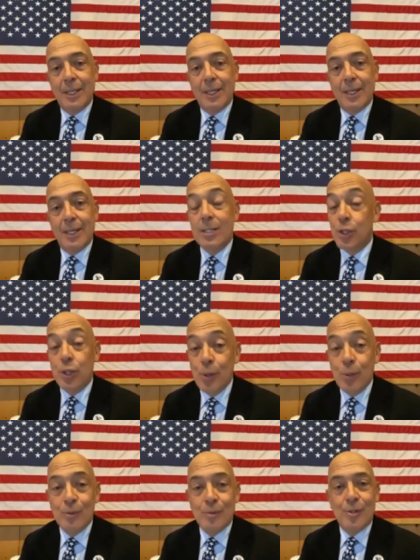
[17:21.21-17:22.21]
It's
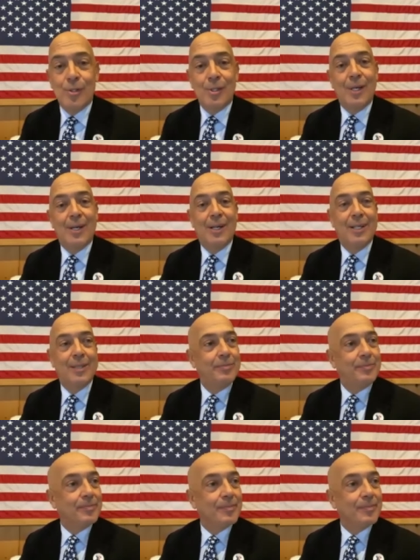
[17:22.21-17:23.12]
huge. Um,